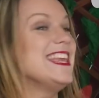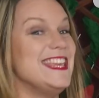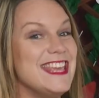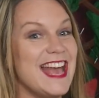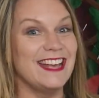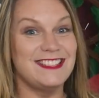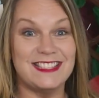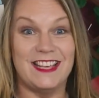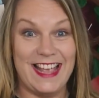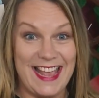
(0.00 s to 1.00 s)

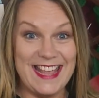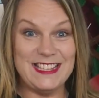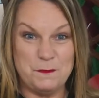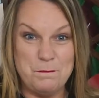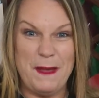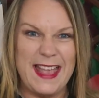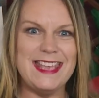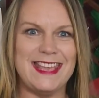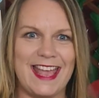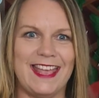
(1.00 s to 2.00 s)
Yes, it's
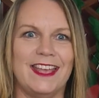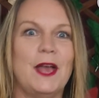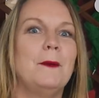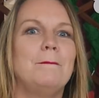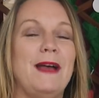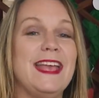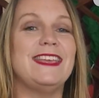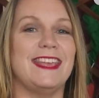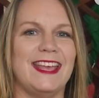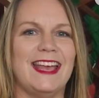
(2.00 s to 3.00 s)
baking.
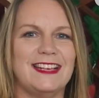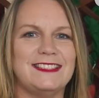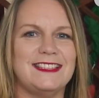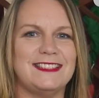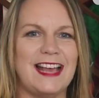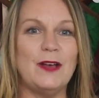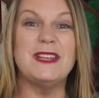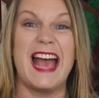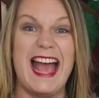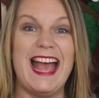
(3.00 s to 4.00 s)
Baking has the
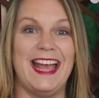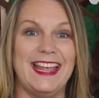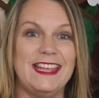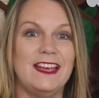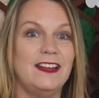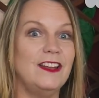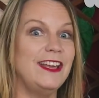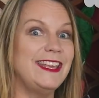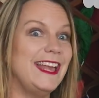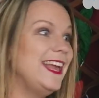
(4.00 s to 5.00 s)
sound A
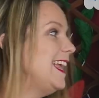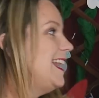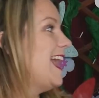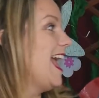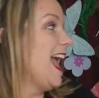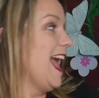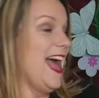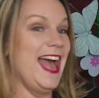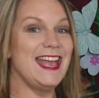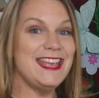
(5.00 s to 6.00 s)
like in
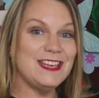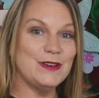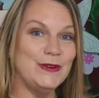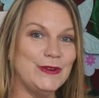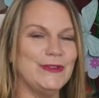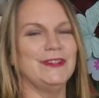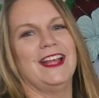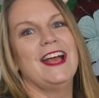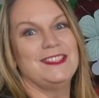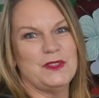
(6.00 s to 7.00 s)
acorn.
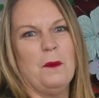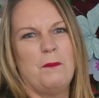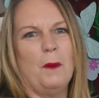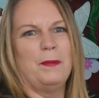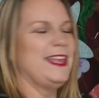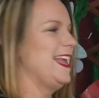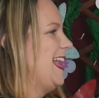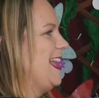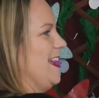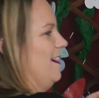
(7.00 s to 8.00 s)
So I'm popping it
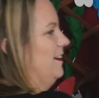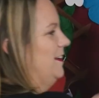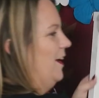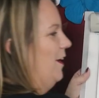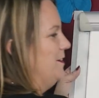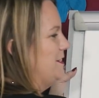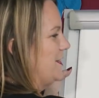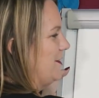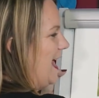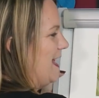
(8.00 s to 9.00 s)
here under
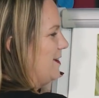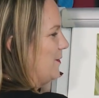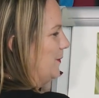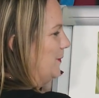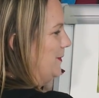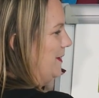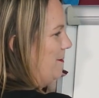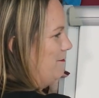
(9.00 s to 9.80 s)
the acorn.